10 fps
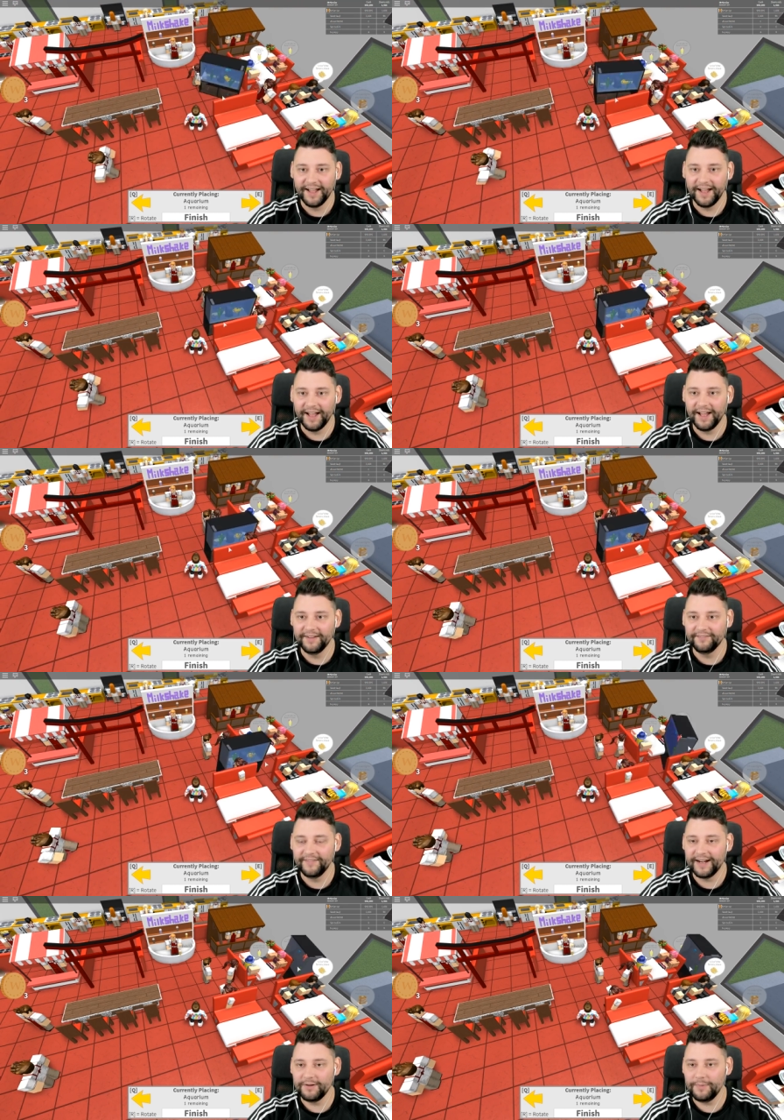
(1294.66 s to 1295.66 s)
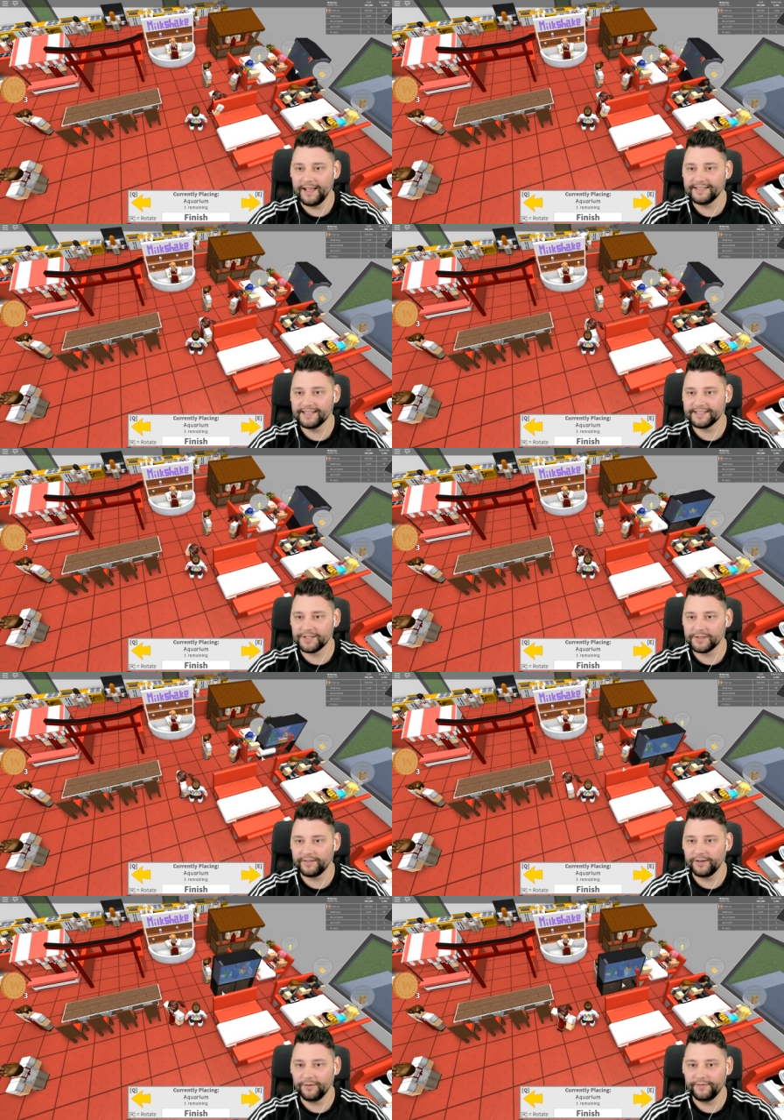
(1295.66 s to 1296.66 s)
Uh, where do we place this in? Should
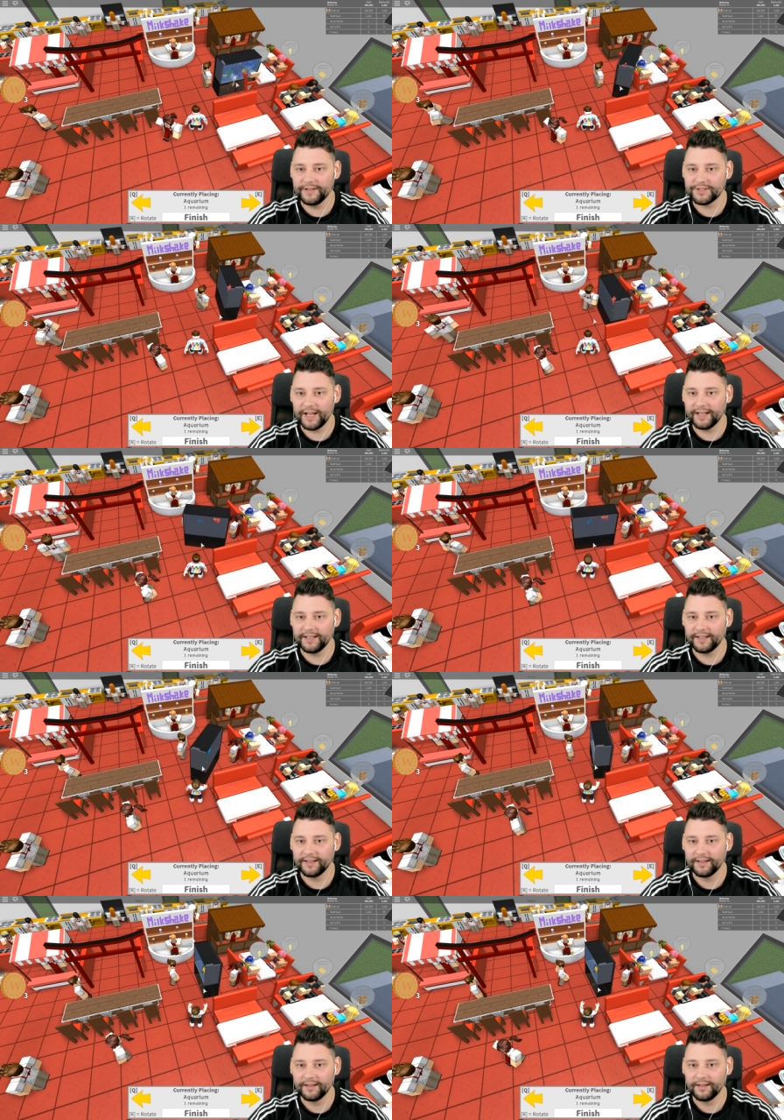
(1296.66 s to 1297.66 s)
we have a little fish tank?